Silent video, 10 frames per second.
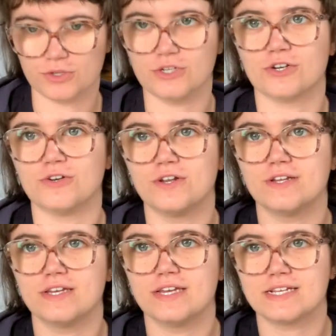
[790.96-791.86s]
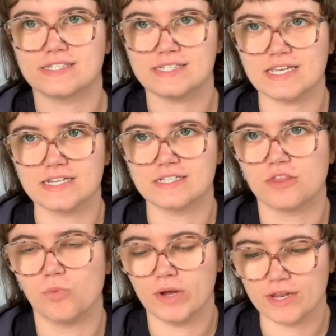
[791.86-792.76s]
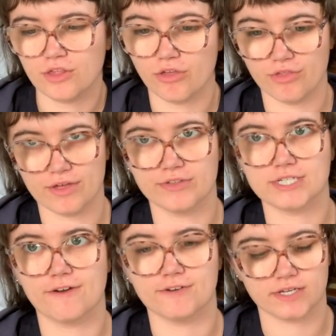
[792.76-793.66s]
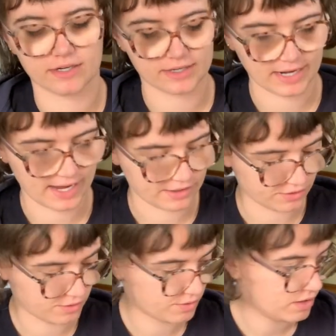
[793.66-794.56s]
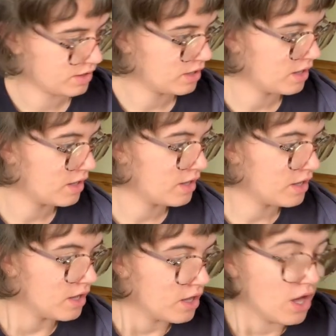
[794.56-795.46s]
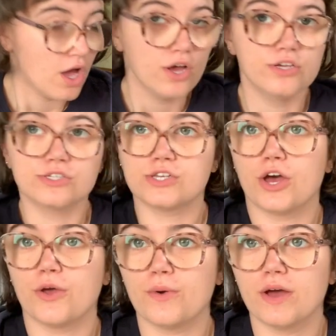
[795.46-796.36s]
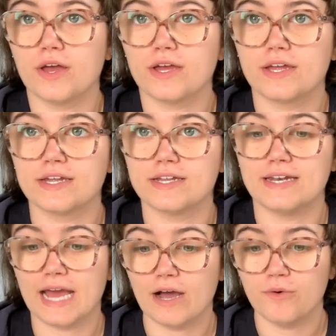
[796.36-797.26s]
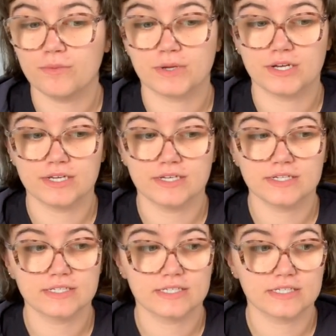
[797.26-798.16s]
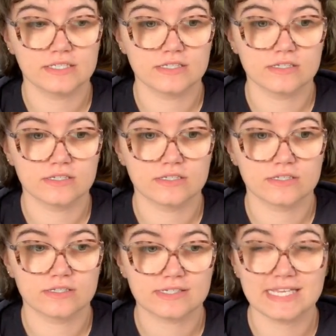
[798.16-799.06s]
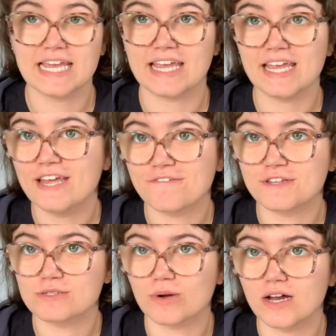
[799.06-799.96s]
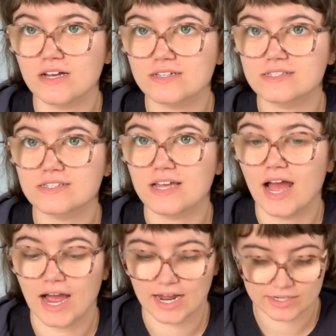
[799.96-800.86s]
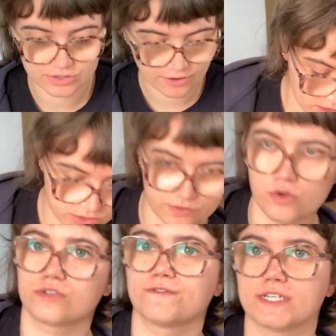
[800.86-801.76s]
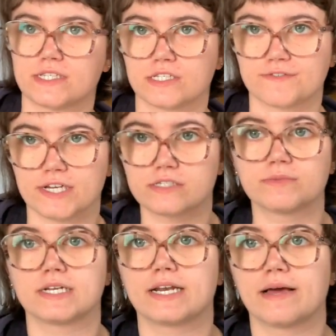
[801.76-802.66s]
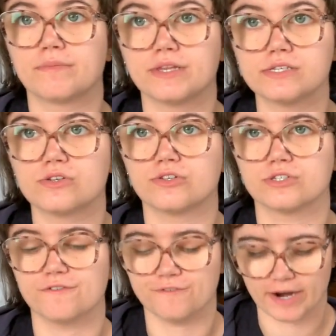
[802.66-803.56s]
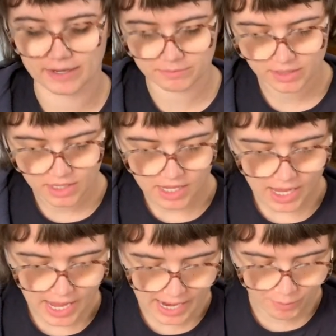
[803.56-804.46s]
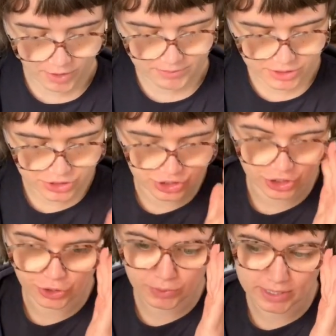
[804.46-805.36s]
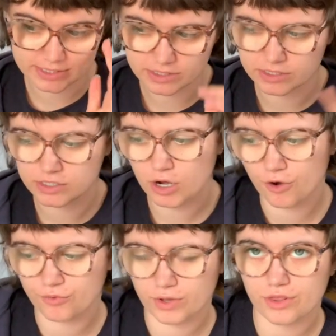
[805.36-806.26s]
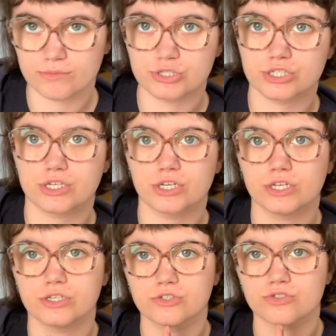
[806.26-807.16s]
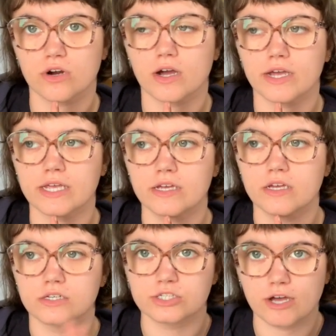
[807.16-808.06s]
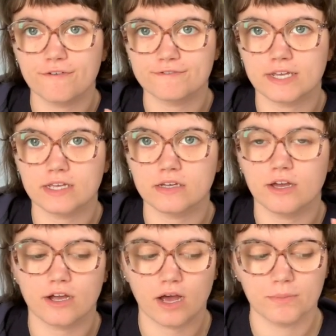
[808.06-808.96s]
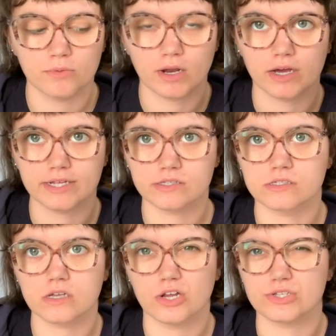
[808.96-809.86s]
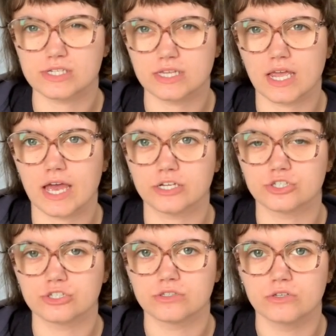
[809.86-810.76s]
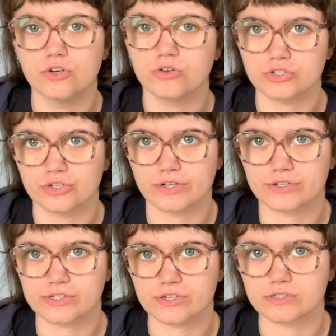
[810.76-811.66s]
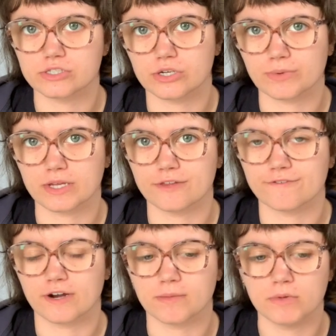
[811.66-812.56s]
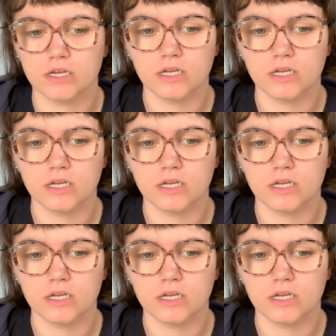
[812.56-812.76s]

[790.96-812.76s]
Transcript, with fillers: that you don't exceed the width that the tufting gun can handle. So now I'm gonna see if this works and of course first things first I'm going to clamp this onto the frame and what I'm going to do is to start off with I'm just going to try tufting a couple lines close to the edge not too close though because I don't want to hit the frame